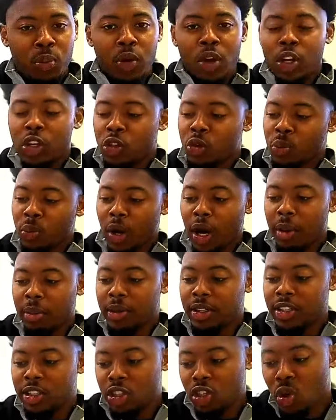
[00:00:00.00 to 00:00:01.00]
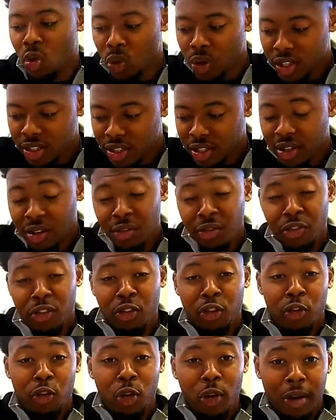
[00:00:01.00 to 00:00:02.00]
You probably sold it to them
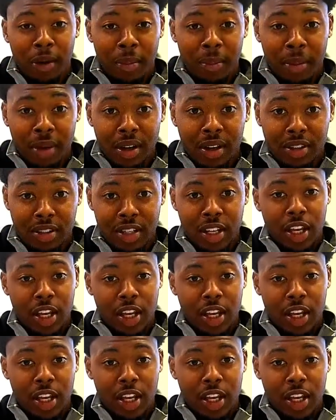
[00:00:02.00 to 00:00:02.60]
for $40.